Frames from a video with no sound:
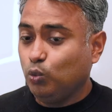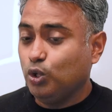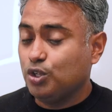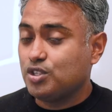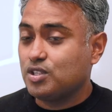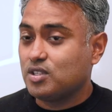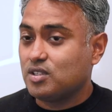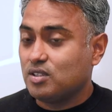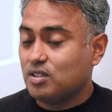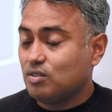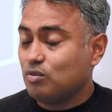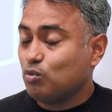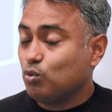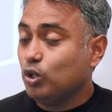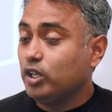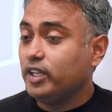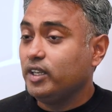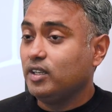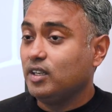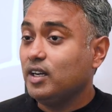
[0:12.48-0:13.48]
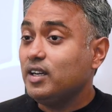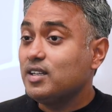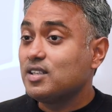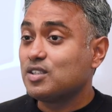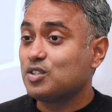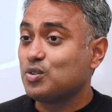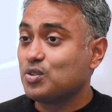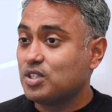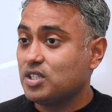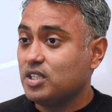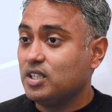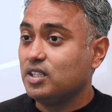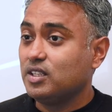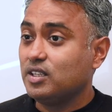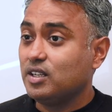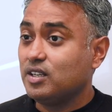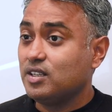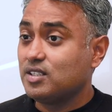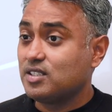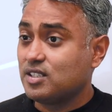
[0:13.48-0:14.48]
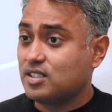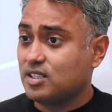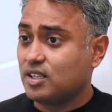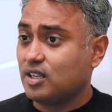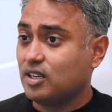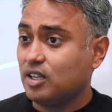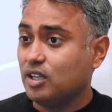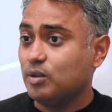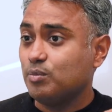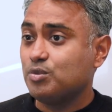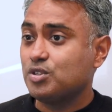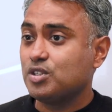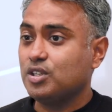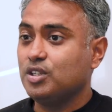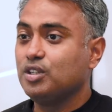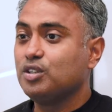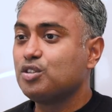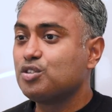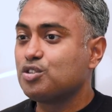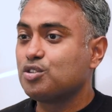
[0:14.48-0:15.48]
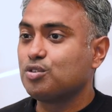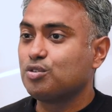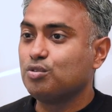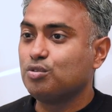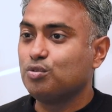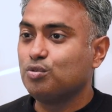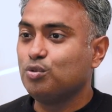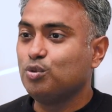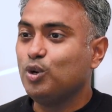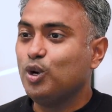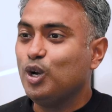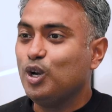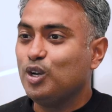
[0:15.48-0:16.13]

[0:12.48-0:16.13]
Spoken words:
What's really nice to see there is it's a glimpse into